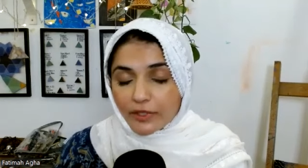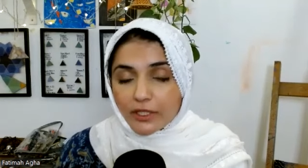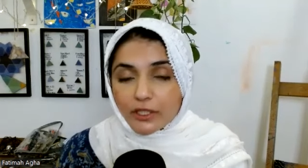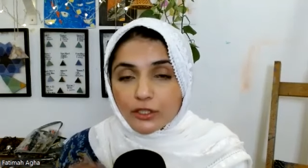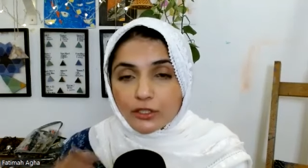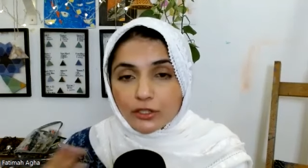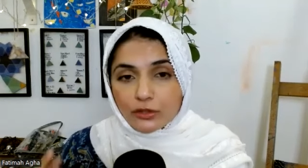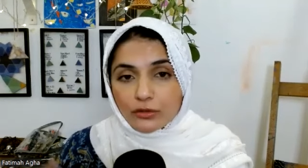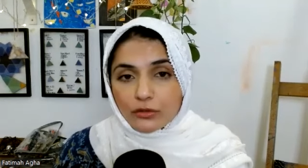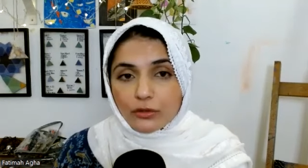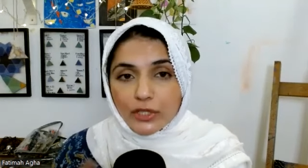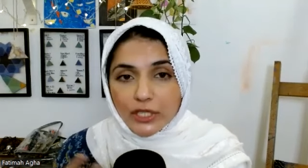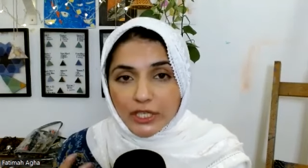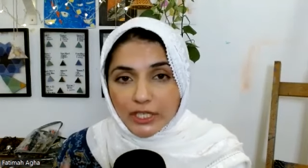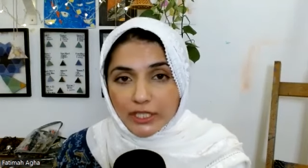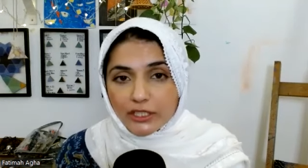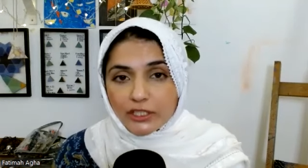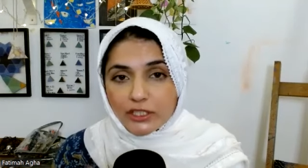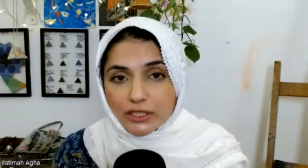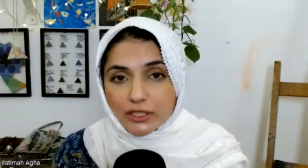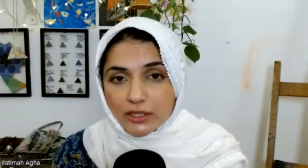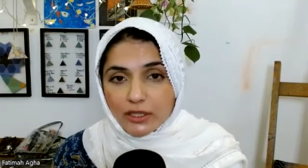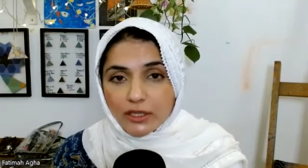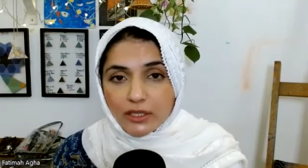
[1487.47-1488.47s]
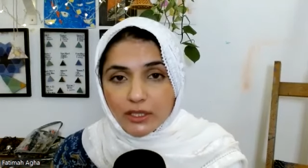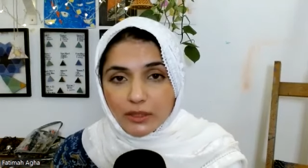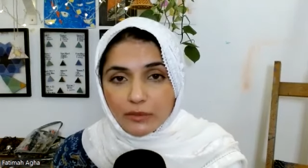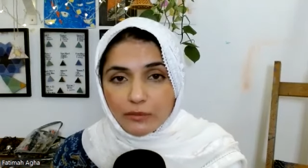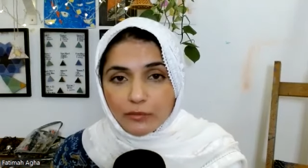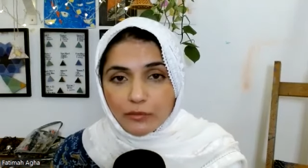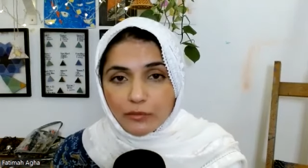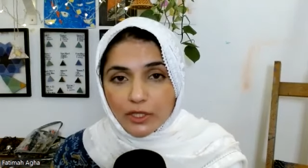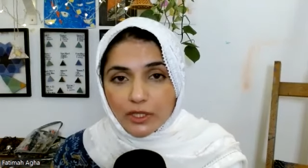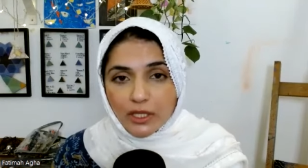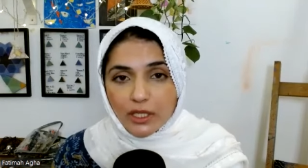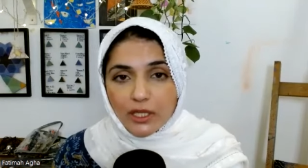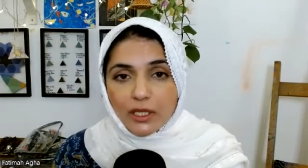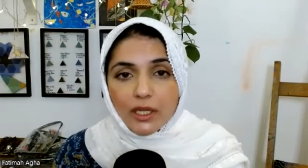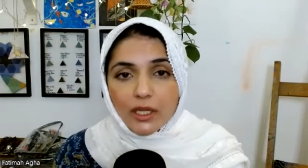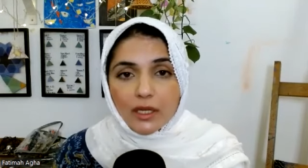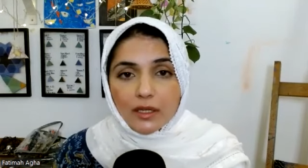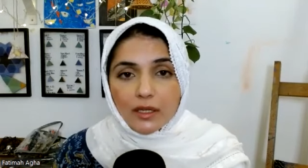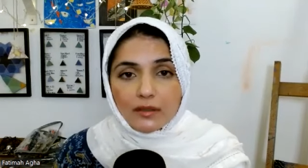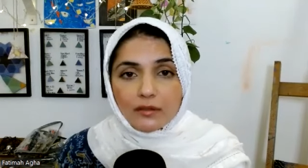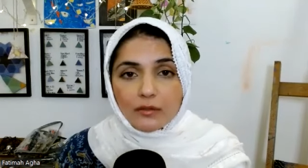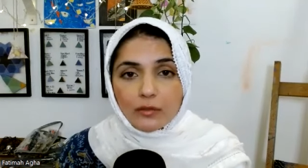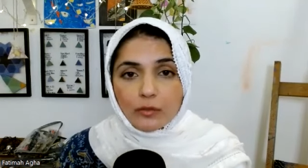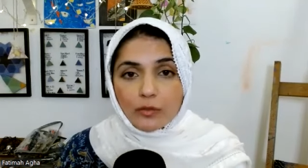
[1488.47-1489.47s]
interrogation deep within
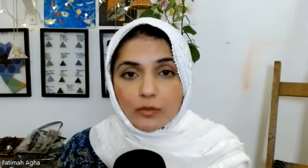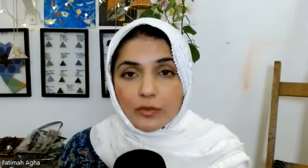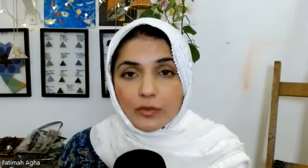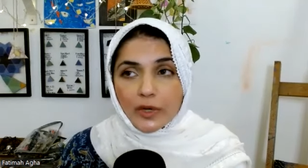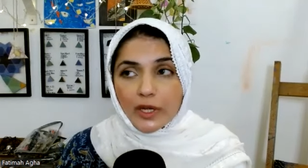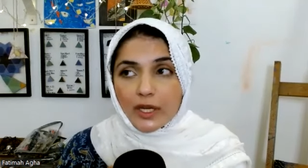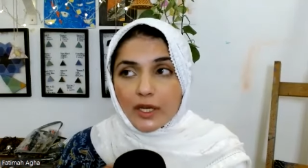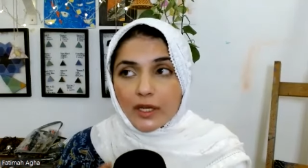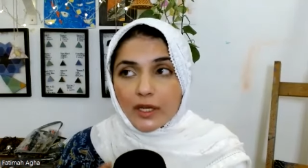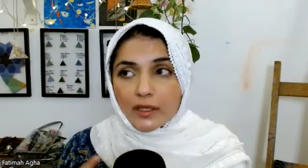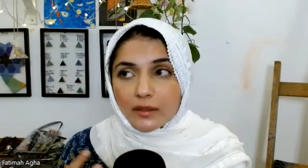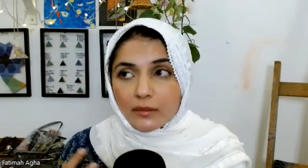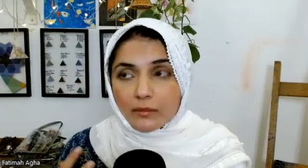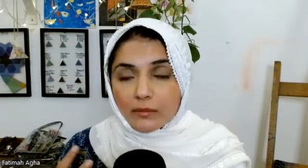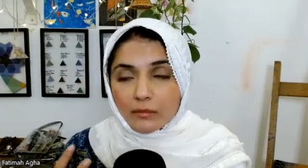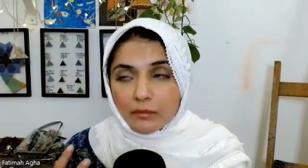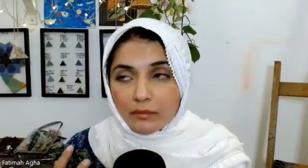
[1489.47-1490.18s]
us will